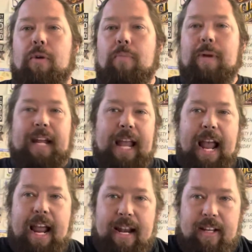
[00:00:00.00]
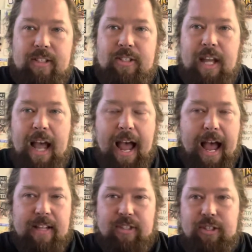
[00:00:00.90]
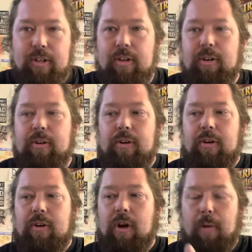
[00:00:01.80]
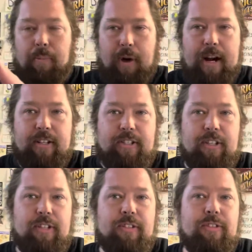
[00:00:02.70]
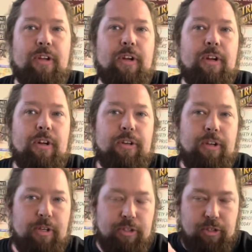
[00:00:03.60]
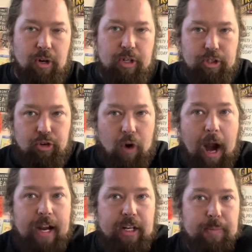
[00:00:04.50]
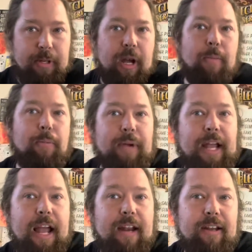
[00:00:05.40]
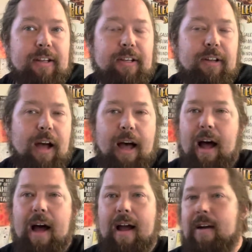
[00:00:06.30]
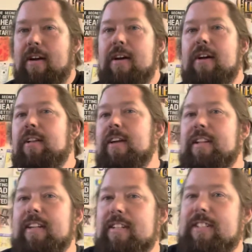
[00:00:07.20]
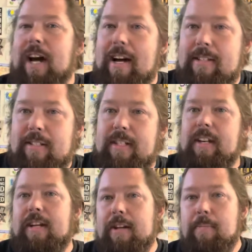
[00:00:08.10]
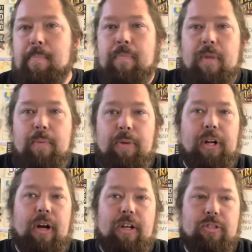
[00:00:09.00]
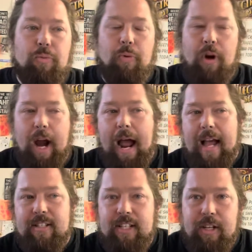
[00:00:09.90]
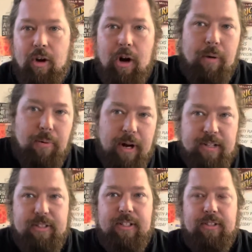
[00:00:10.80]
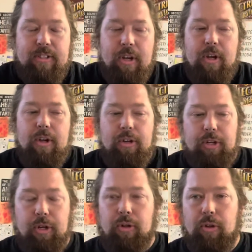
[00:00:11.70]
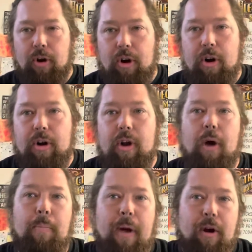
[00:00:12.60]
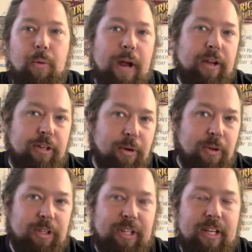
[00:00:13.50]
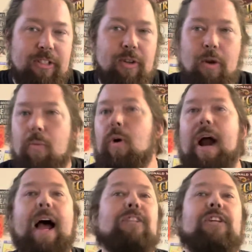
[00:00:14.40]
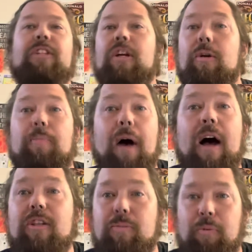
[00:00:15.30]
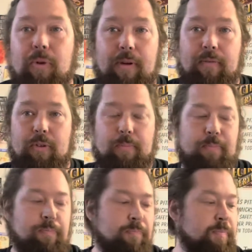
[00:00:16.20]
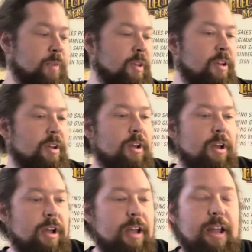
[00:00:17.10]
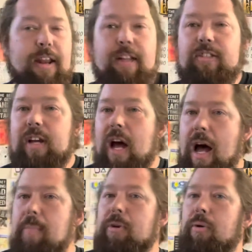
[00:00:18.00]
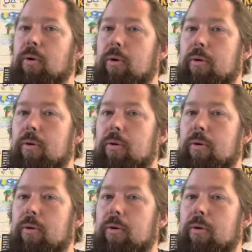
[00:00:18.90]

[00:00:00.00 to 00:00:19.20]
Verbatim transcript: mechanics to ask their apprentices to start trying to become a mechanic. I, I like this guy's thinking because we're asking our apprentices to learn a better way of doing things, we're asking the impossible of them. And it's comical